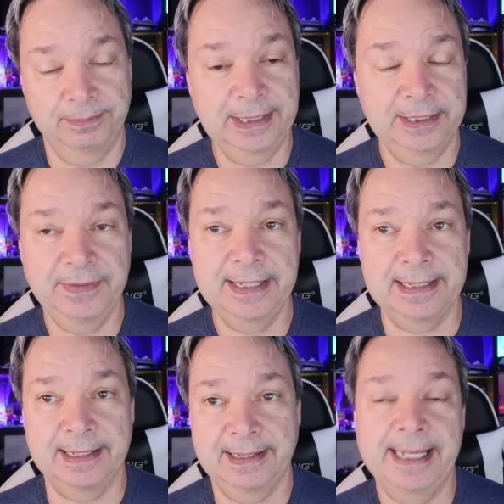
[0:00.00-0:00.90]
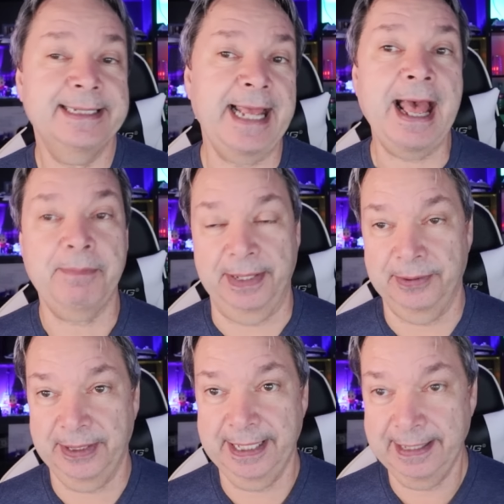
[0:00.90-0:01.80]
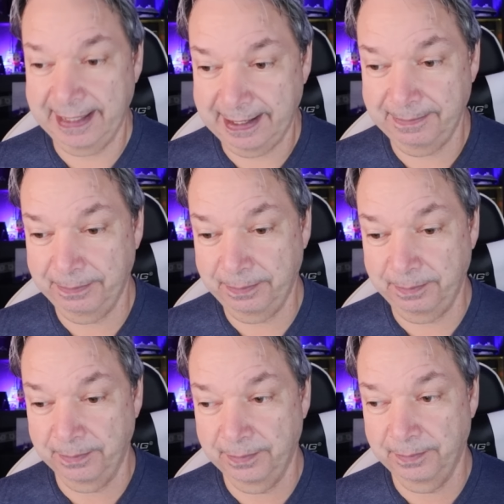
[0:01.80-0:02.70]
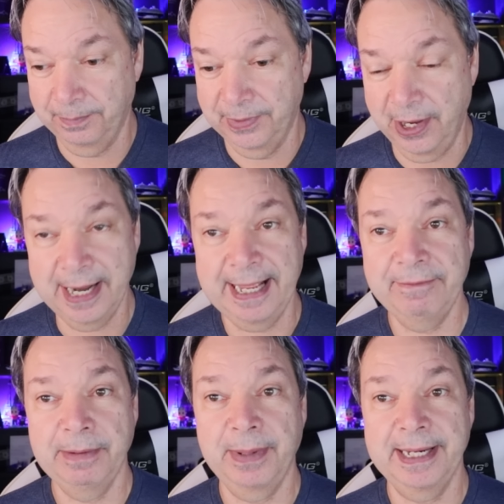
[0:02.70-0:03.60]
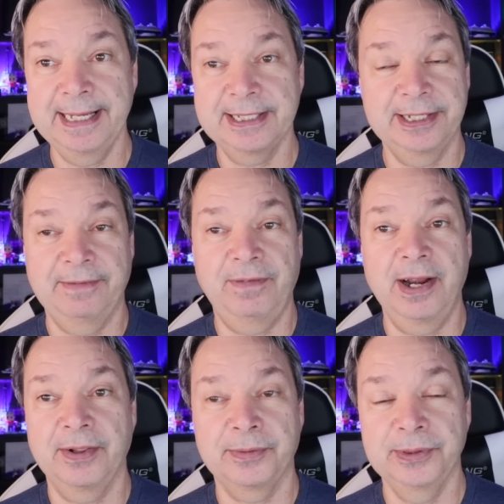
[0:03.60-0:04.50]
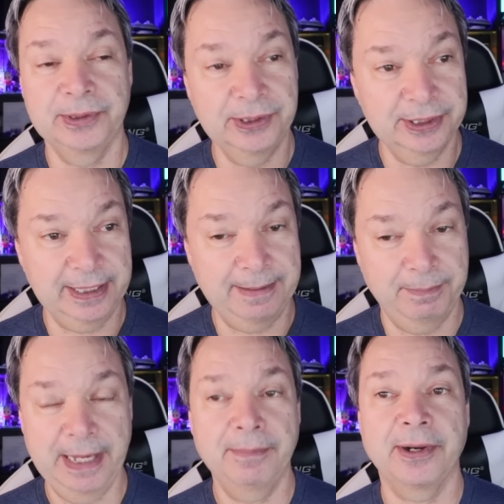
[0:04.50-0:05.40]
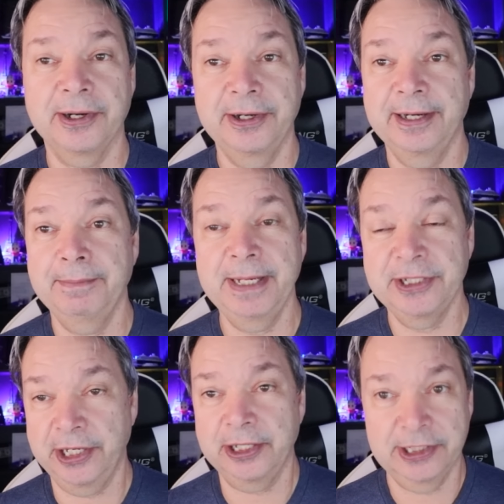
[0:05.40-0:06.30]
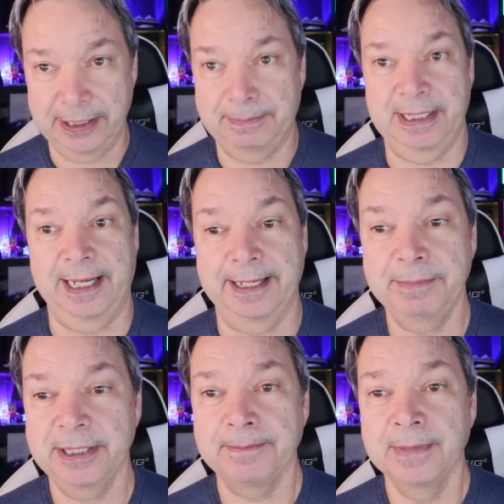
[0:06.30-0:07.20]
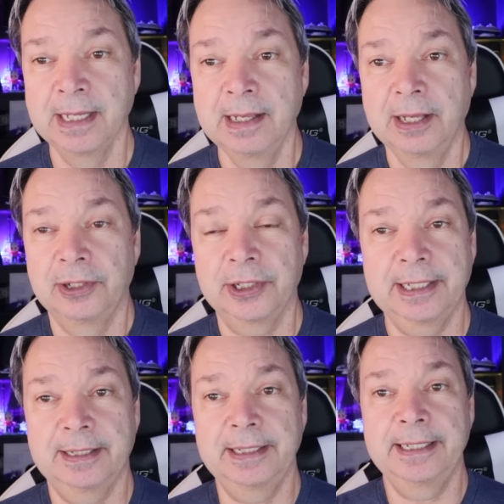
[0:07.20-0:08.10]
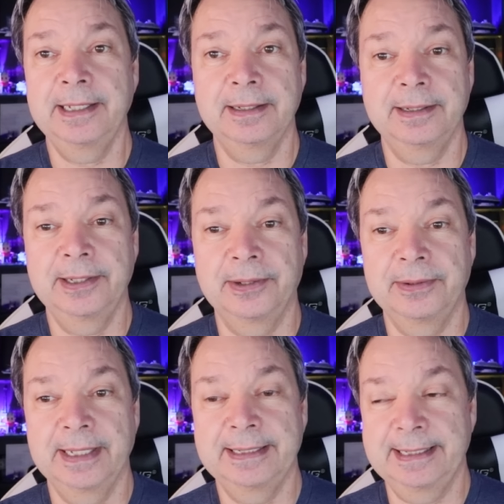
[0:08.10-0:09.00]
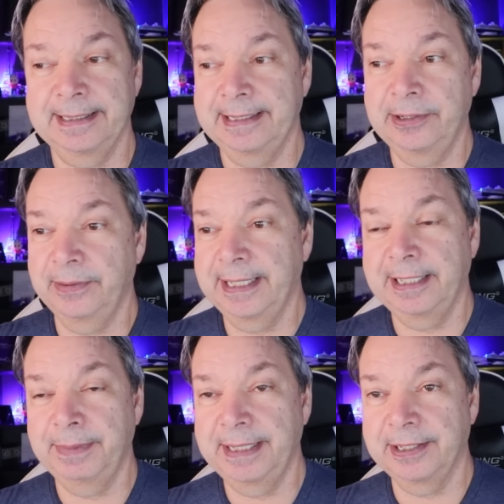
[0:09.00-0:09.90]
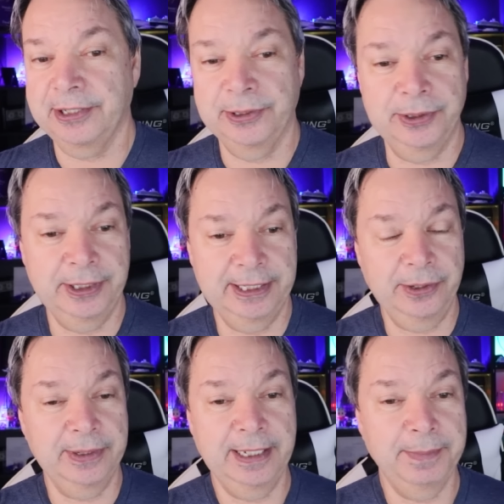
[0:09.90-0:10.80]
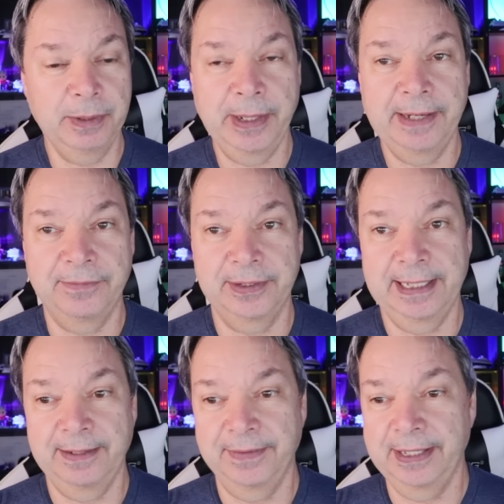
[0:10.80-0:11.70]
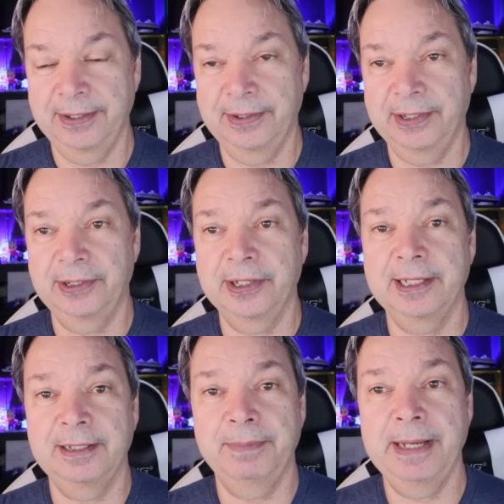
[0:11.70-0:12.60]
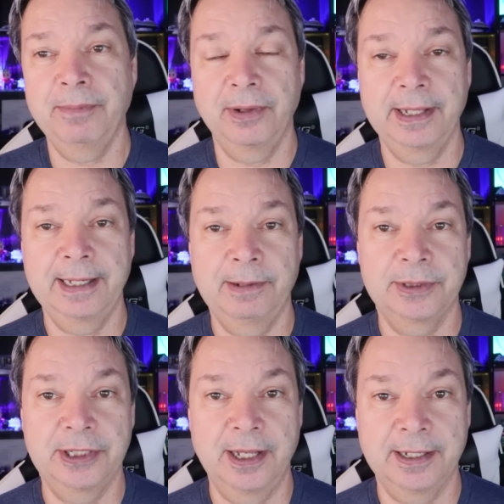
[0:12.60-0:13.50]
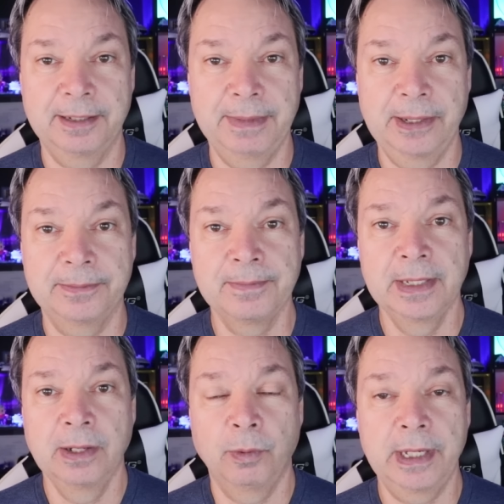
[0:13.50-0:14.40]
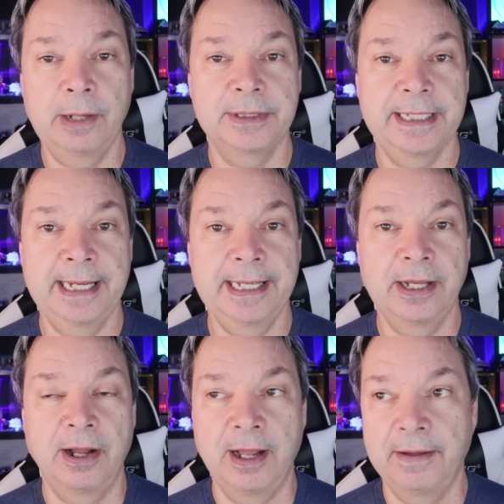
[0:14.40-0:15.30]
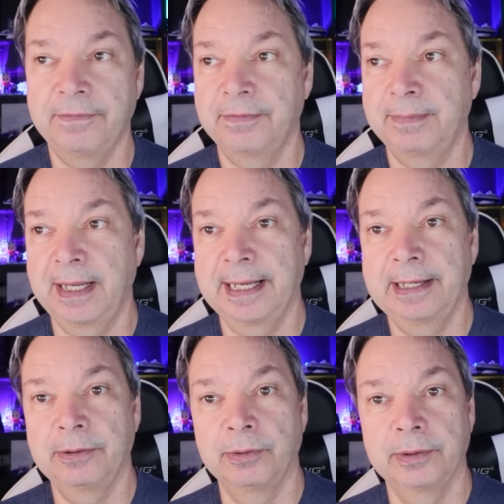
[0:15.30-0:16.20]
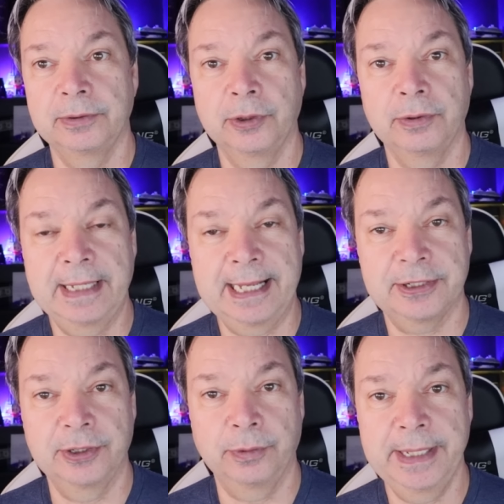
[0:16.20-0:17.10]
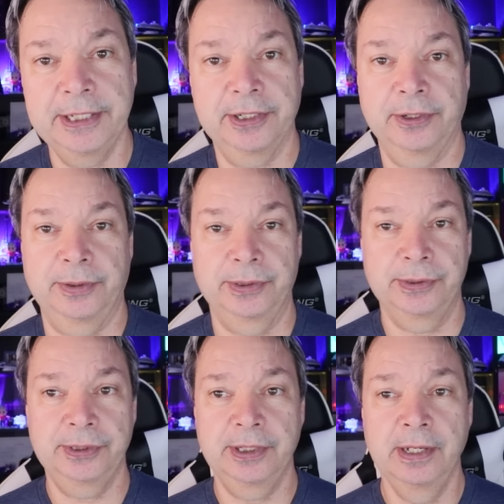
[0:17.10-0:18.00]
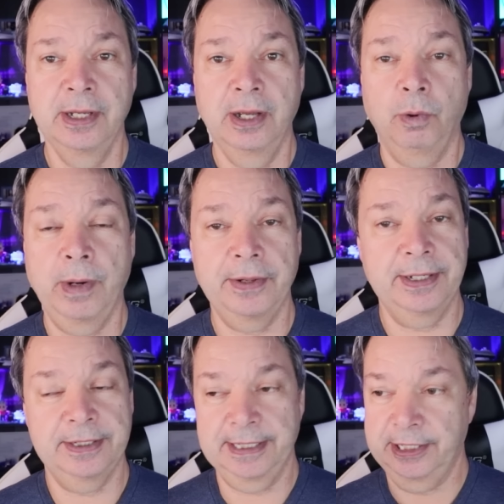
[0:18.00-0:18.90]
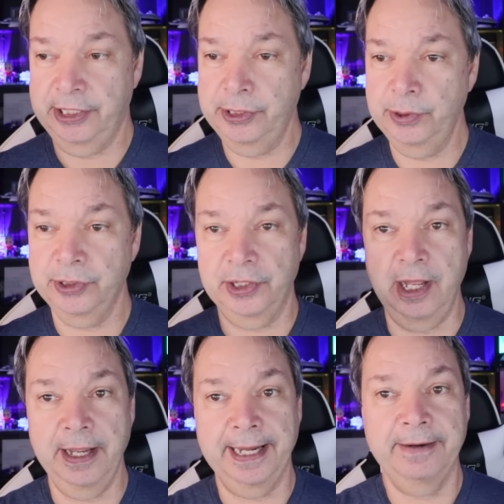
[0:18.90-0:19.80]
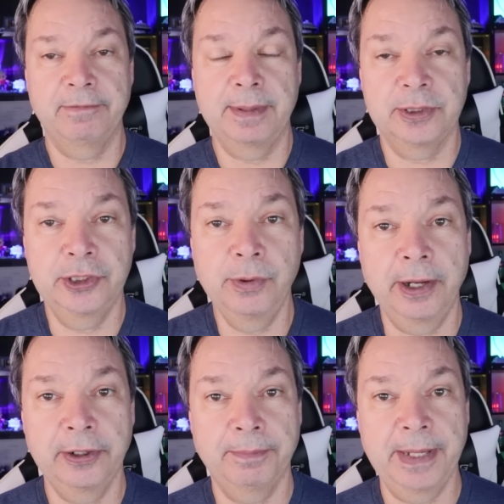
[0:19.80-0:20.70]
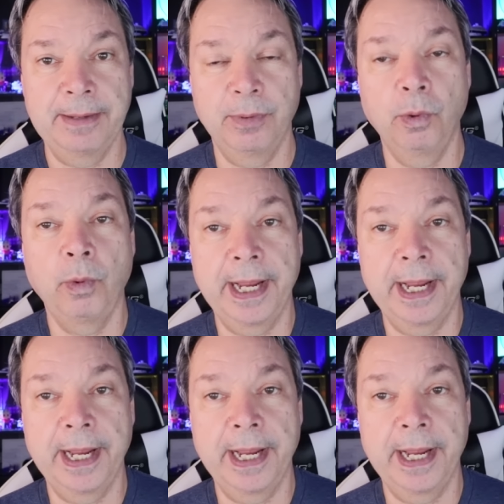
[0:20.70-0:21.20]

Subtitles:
let's face it, things happen, right? And not everybody is going to follow the rules, and people are going to be jerks sometimes. Look at the, you know, it doesn't, you don't need to be in a scooter. You don't need to be waiting for an elevator. Look at the people that I was talking about when I was getting off my last Norwegian cruise, where there's this huge line of about 200 people